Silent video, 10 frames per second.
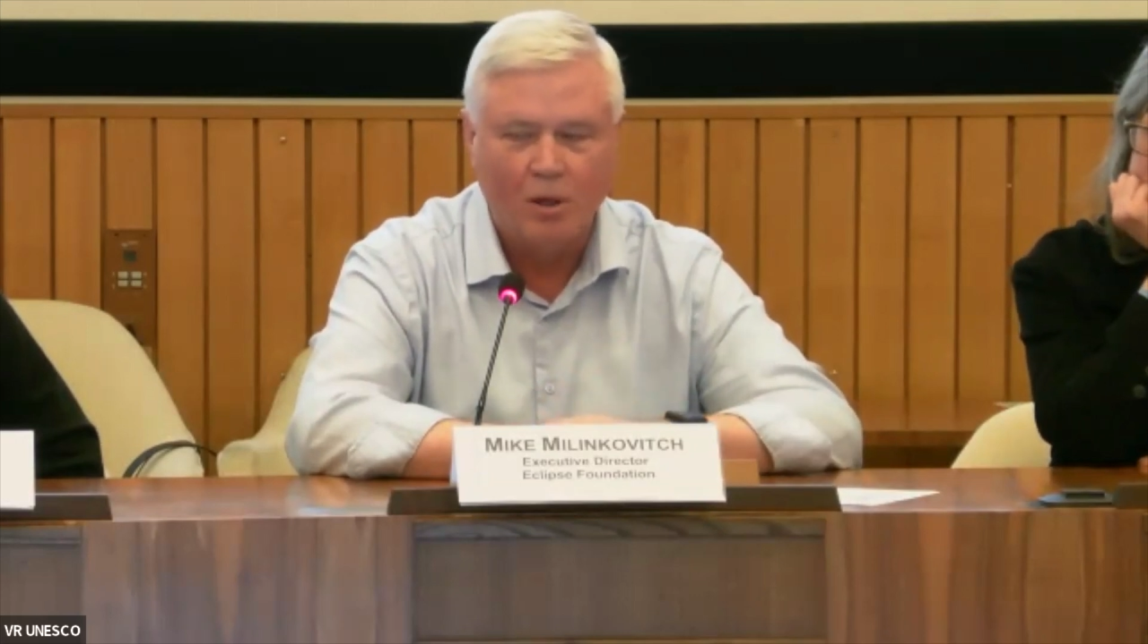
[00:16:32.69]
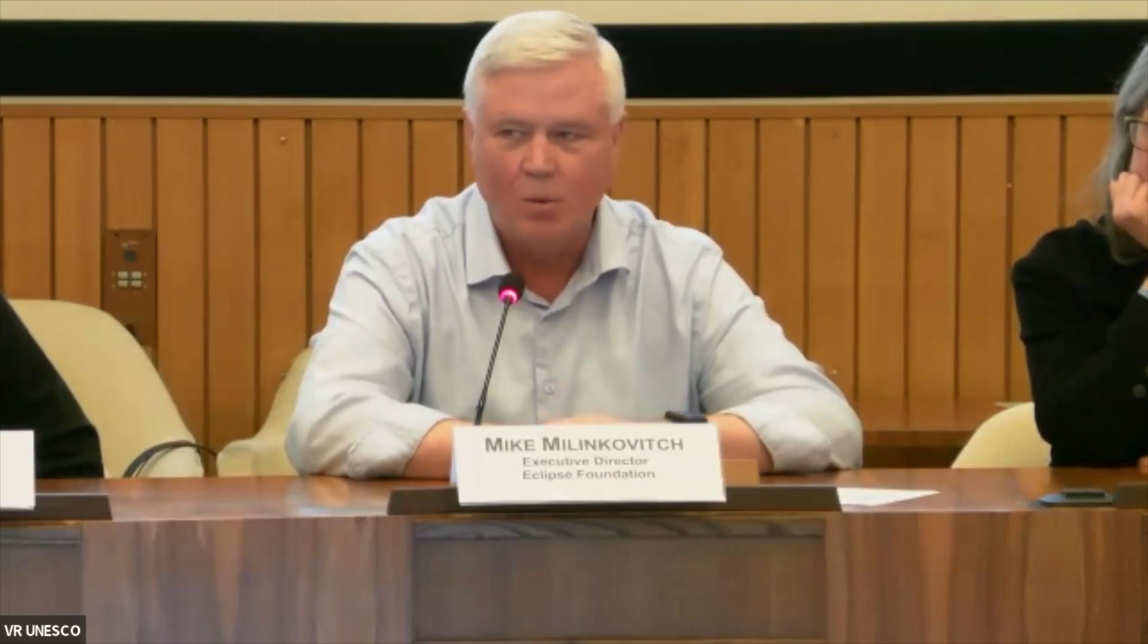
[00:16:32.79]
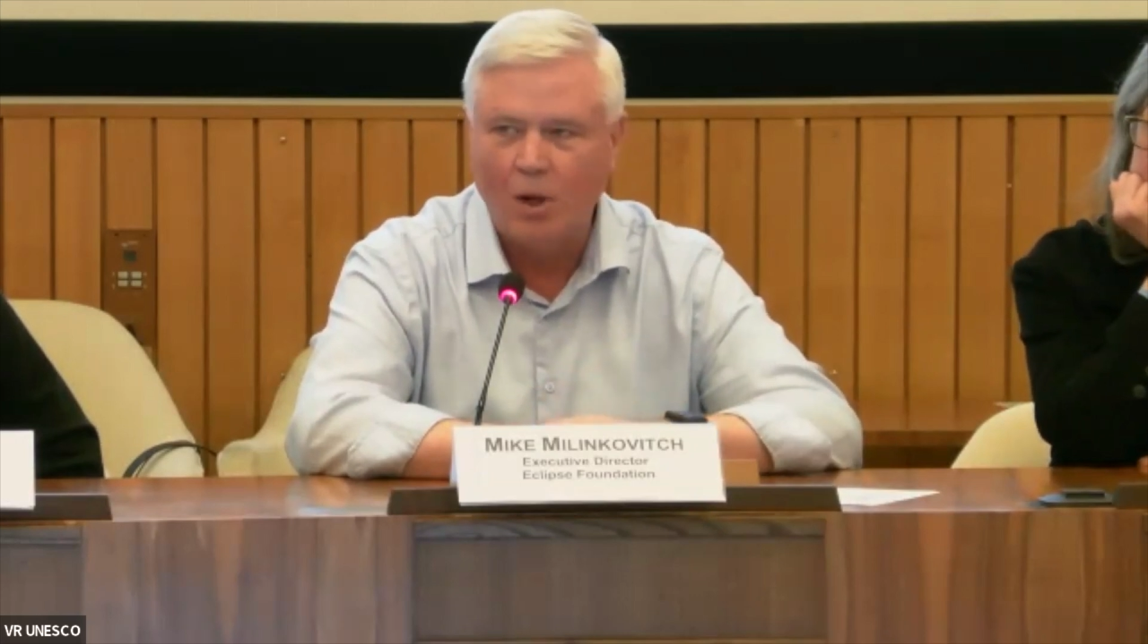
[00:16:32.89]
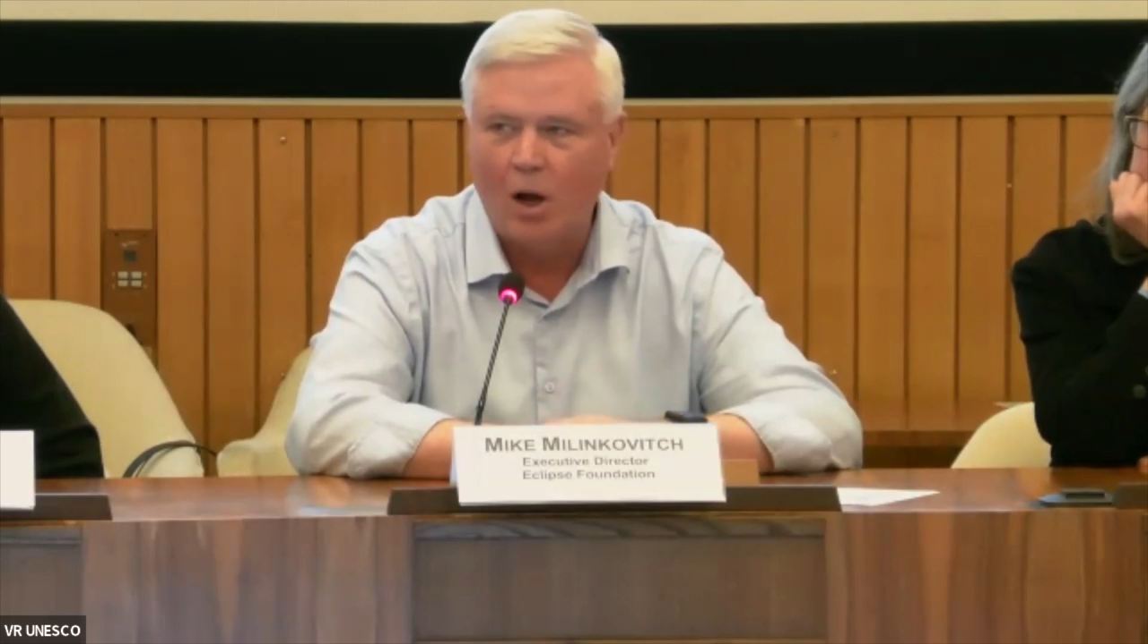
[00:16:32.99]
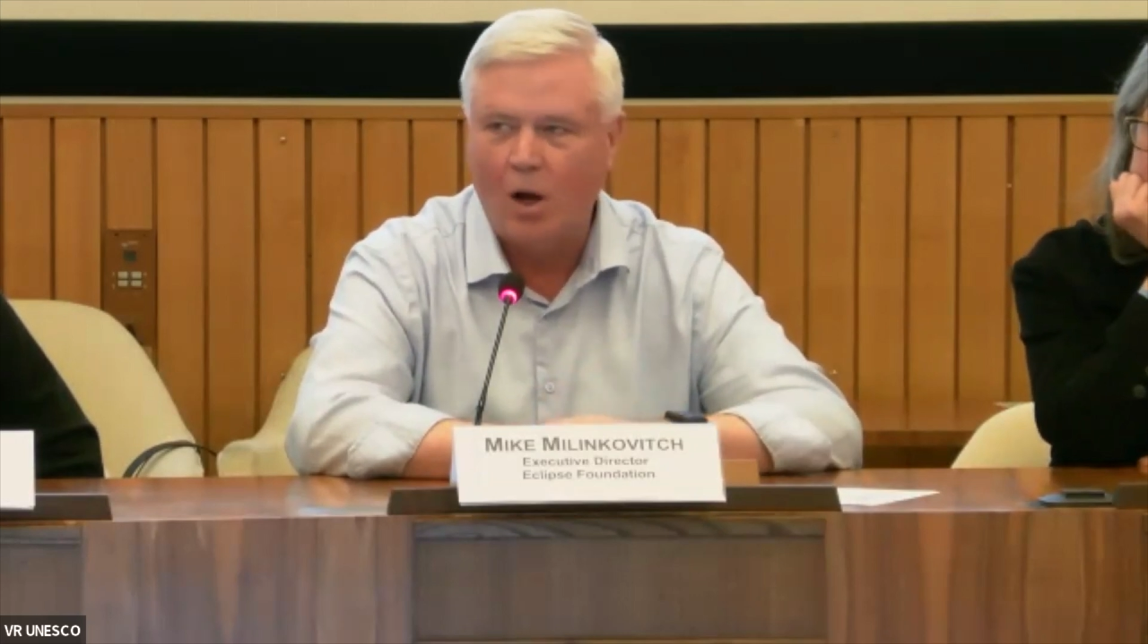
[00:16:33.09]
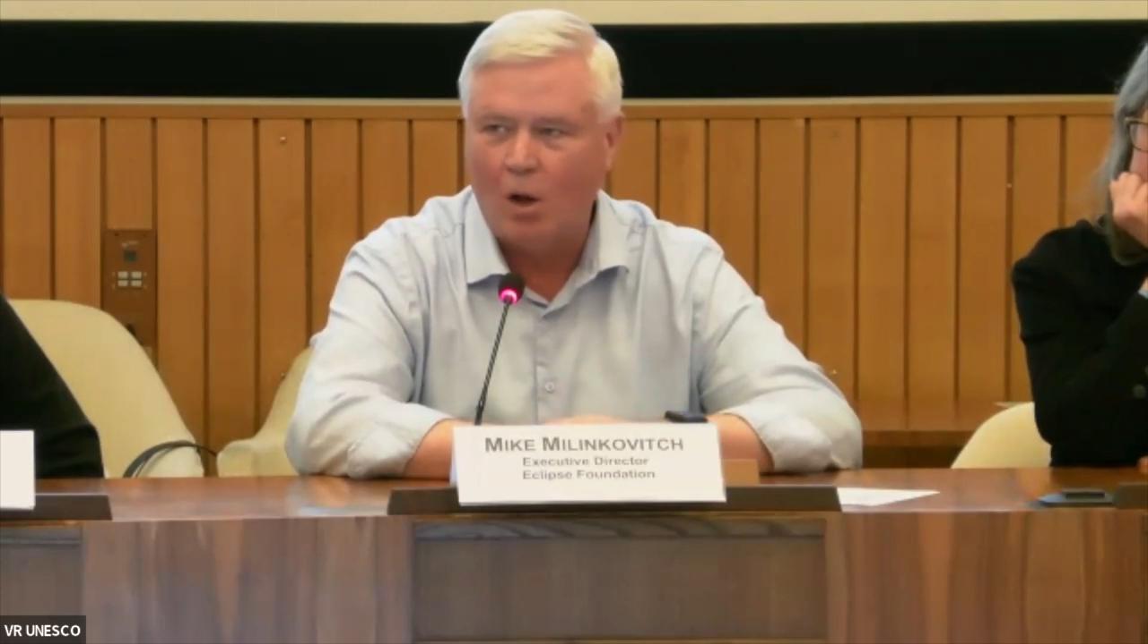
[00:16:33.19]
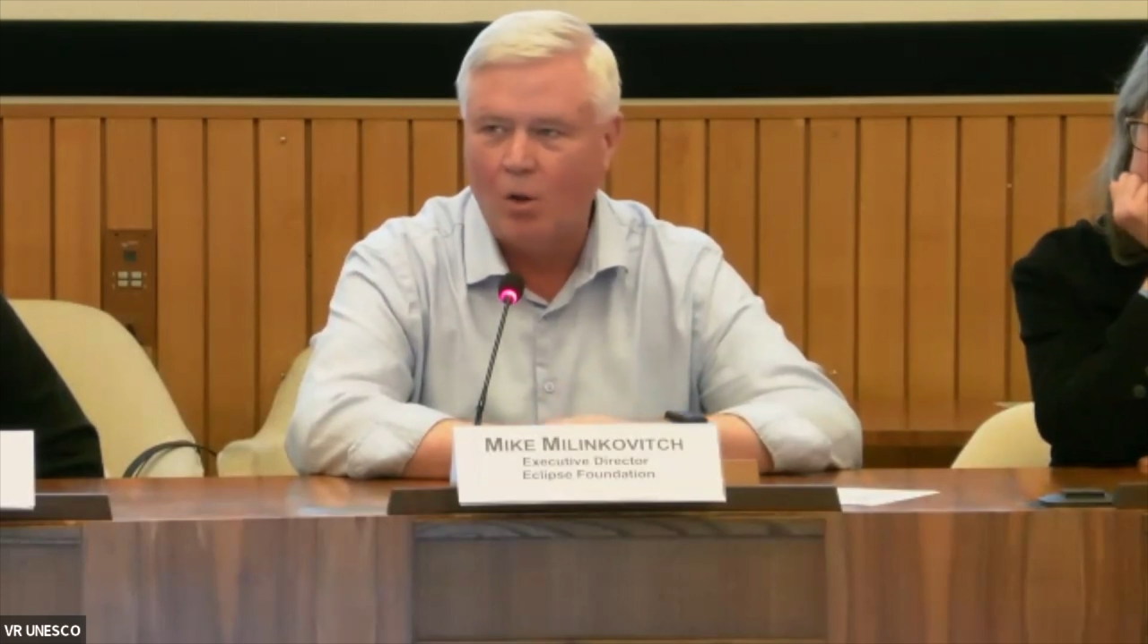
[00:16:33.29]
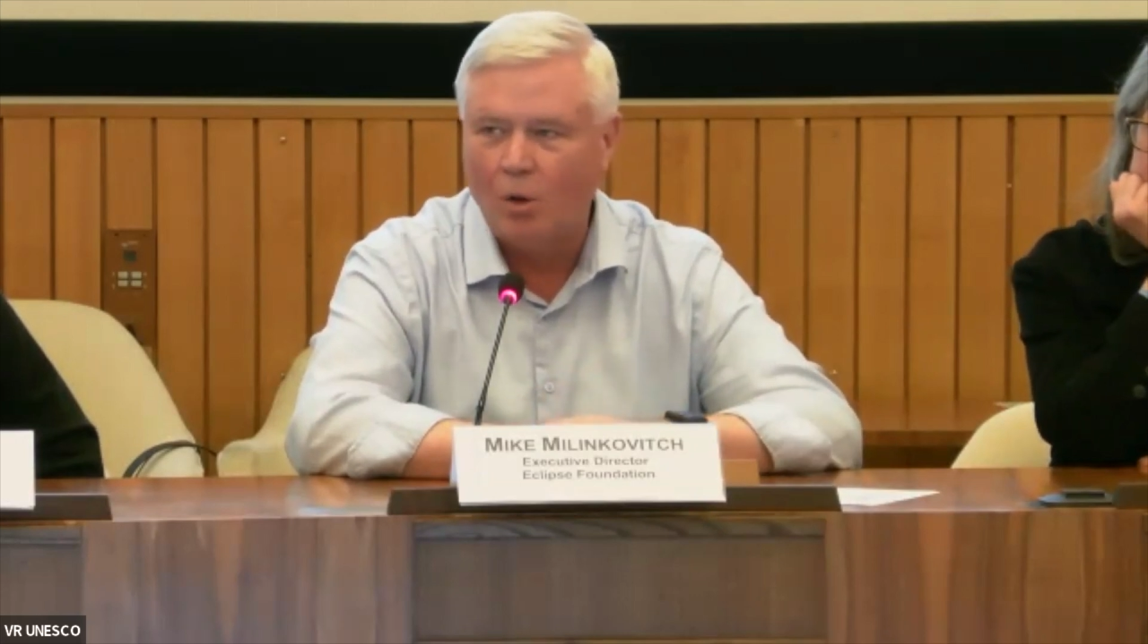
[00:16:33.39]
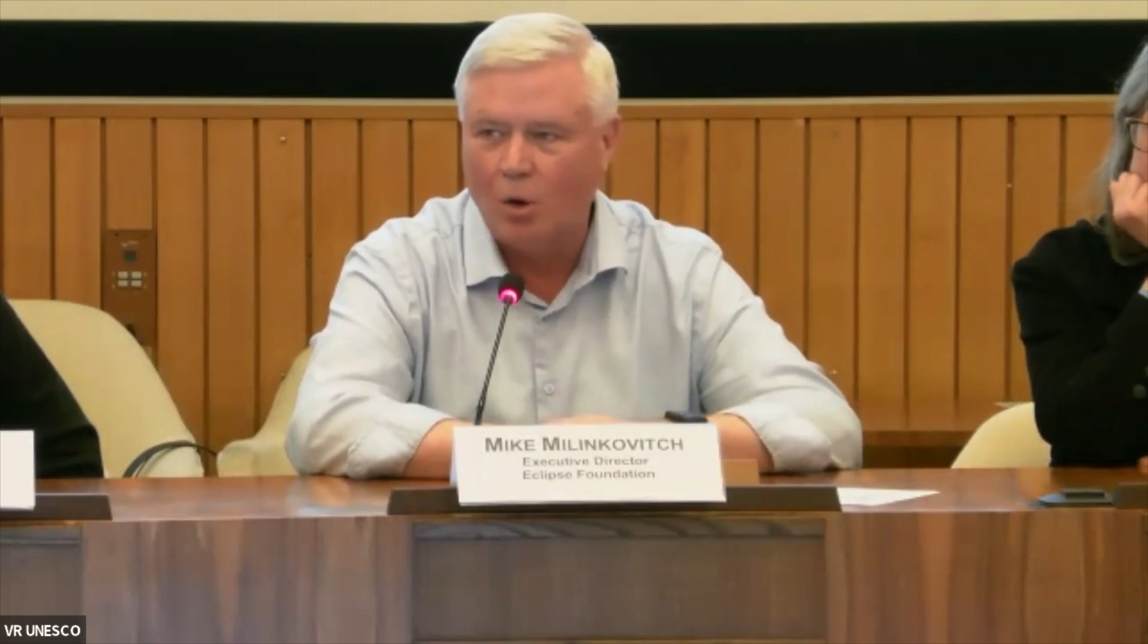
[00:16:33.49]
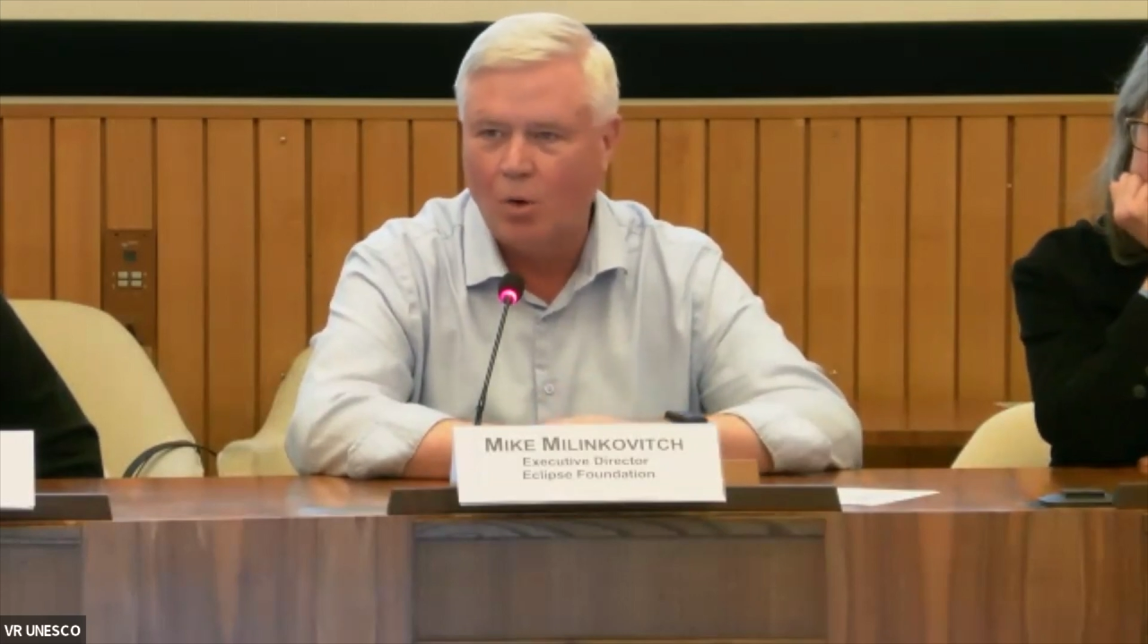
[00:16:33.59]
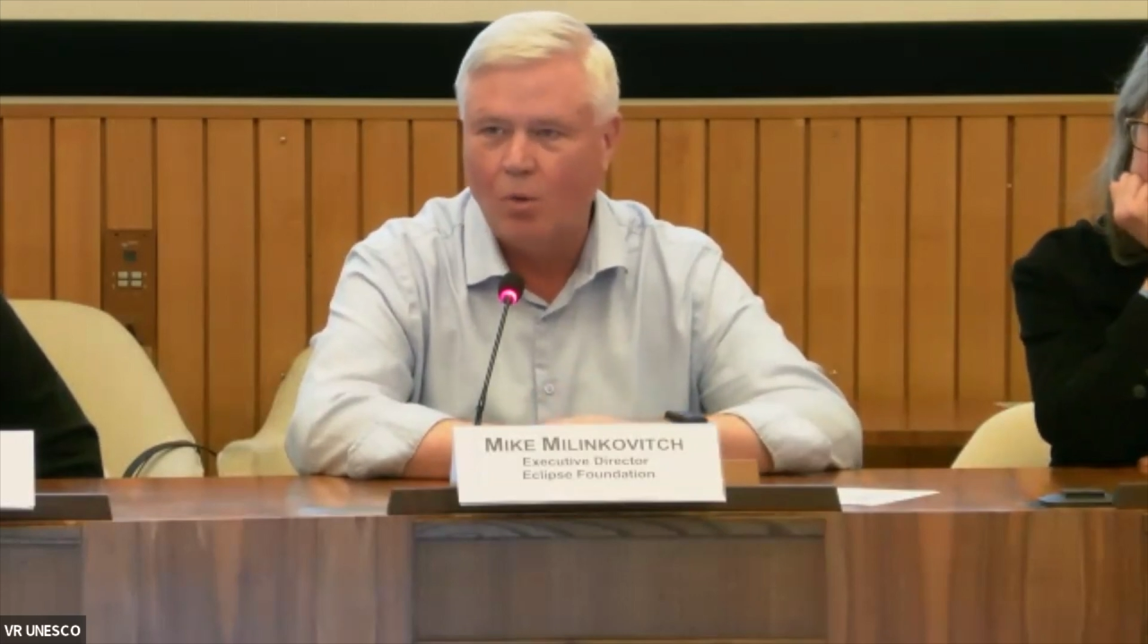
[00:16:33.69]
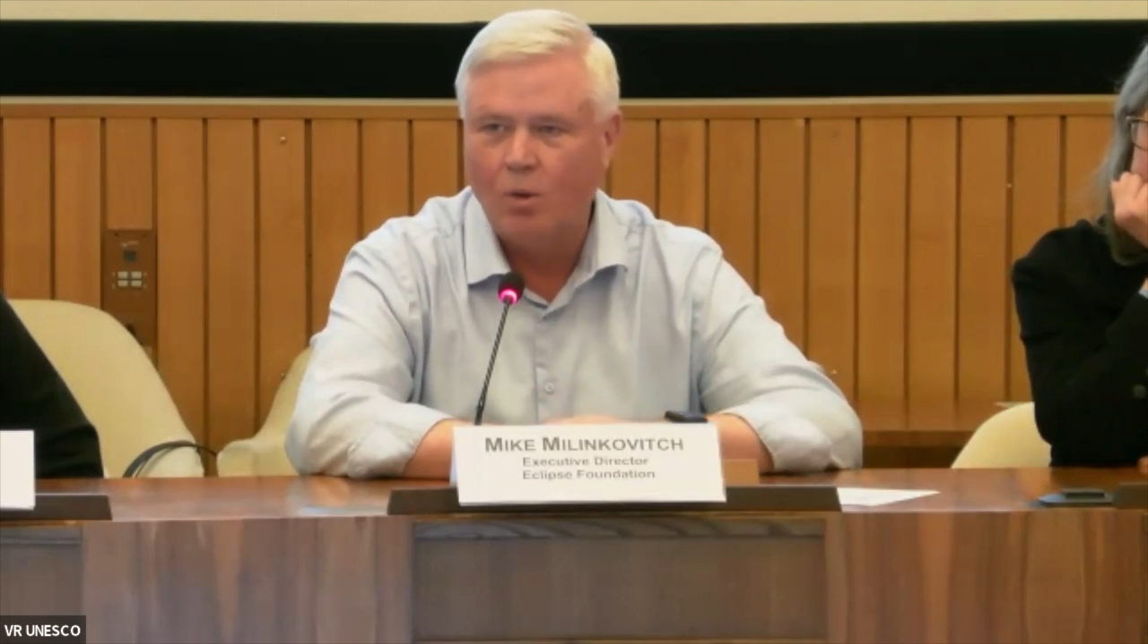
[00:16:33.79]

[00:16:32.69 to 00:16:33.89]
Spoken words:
We all know